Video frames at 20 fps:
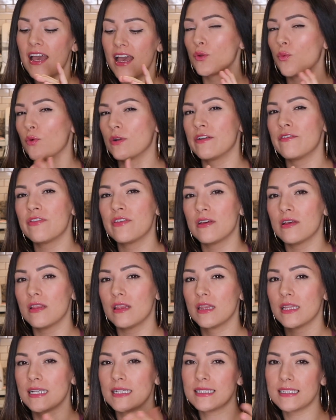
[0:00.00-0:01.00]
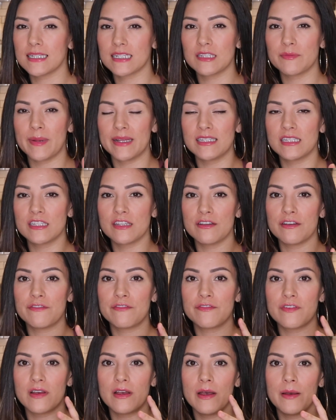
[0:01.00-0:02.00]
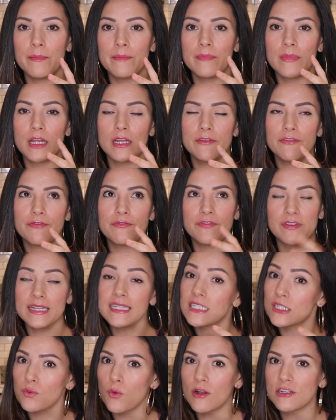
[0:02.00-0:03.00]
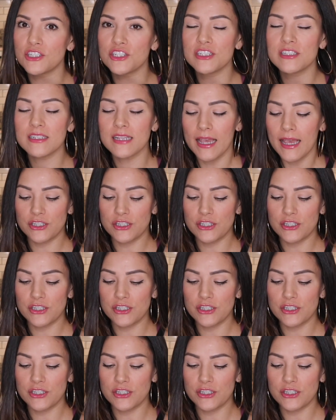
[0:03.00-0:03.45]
It's one of the least expensive fitness watches.